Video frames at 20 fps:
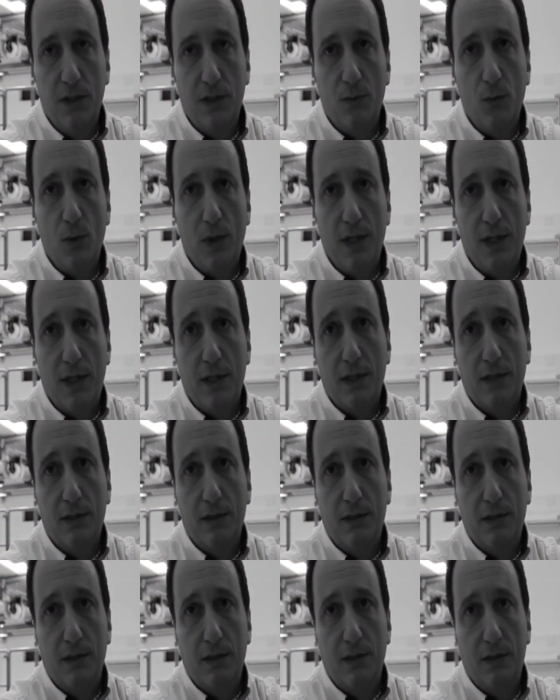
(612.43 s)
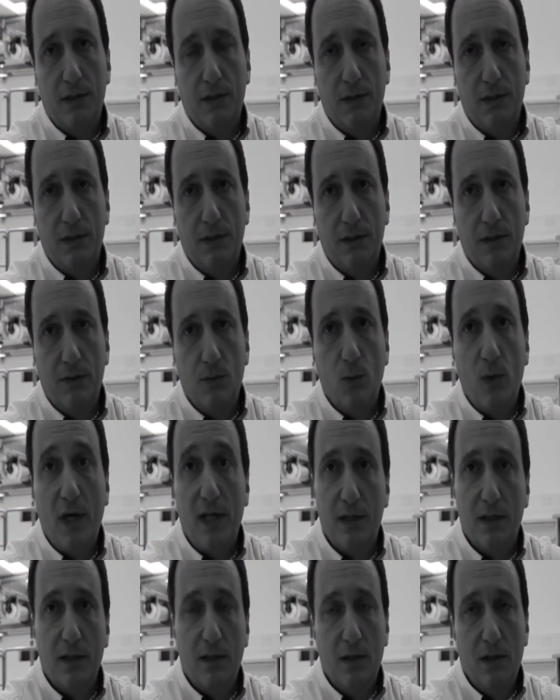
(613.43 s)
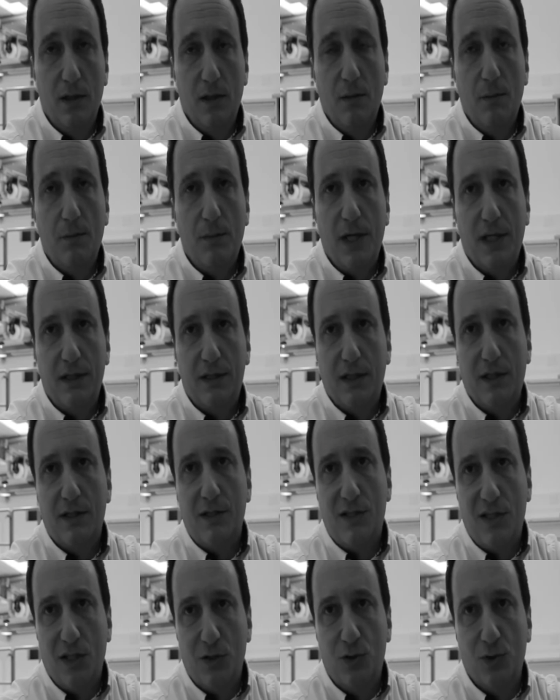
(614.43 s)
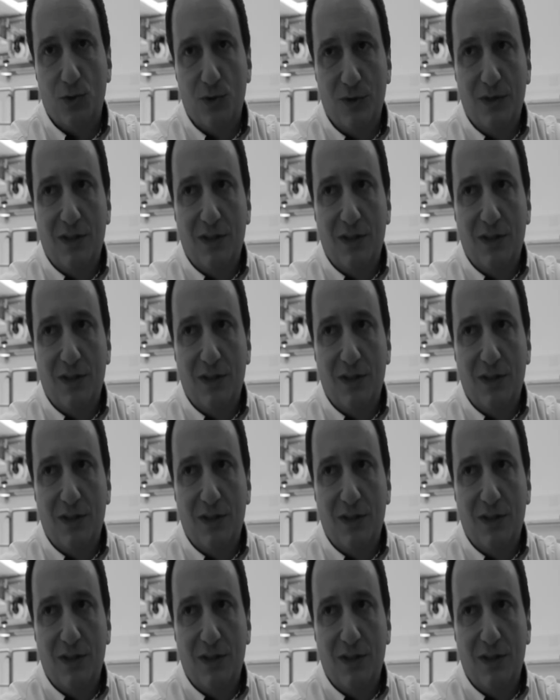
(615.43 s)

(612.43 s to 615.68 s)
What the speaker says: where the weather might unsettle.